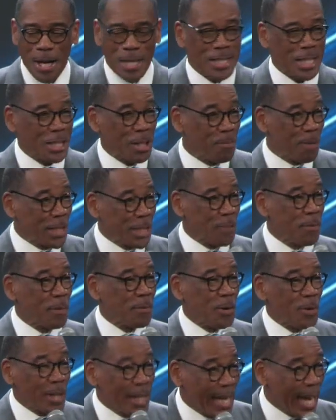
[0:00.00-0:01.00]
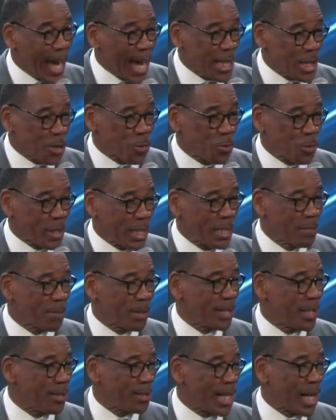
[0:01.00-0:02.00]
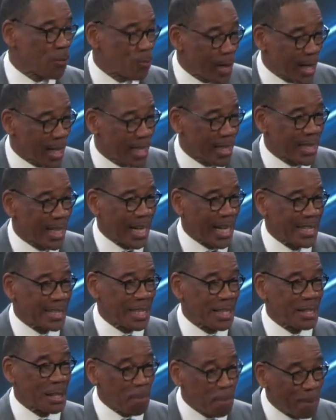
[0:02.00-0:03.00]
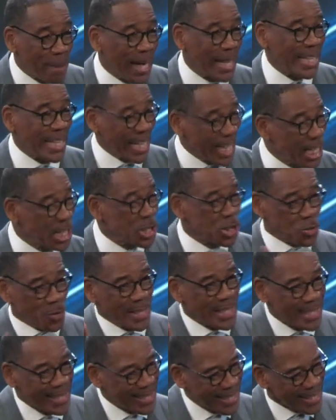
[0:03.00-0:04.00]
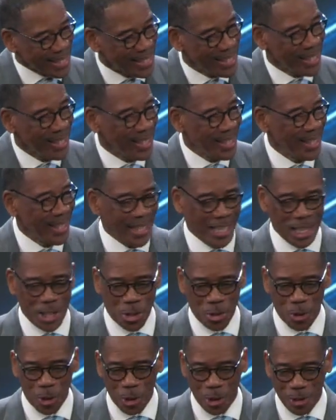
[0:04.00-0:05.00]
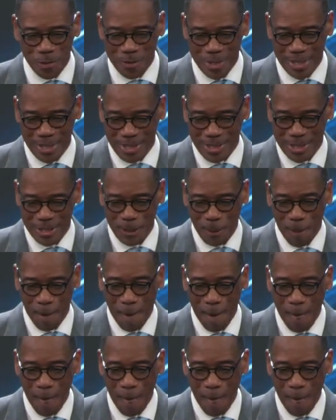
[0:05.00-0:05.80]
Just a bunch of people gathering, but they're not recognizing the main entrance into all of this.